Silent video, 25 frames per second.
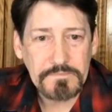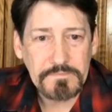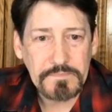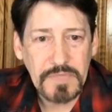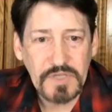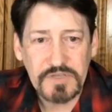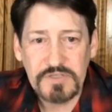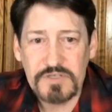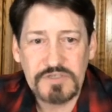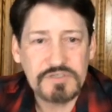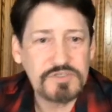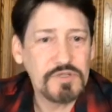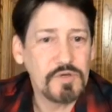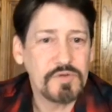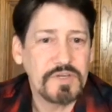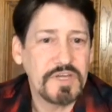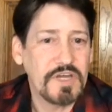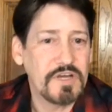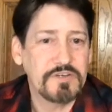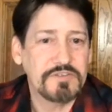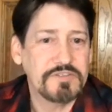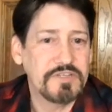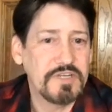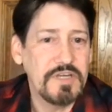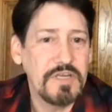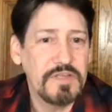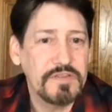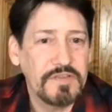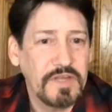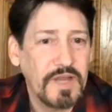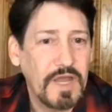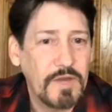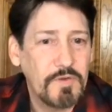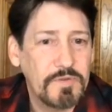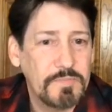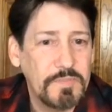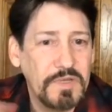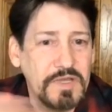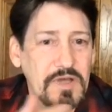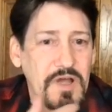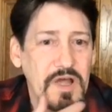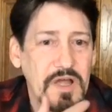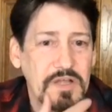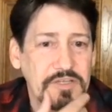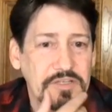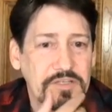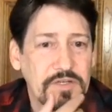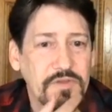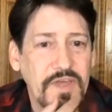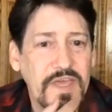But there's no guarantee that I would be
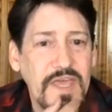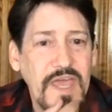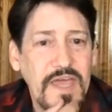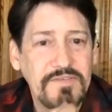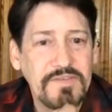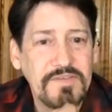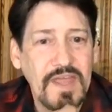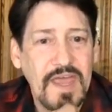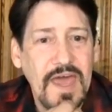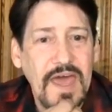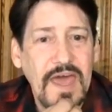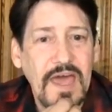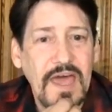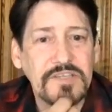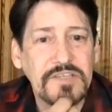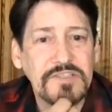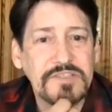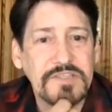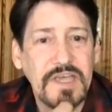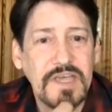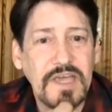on. They have to ask.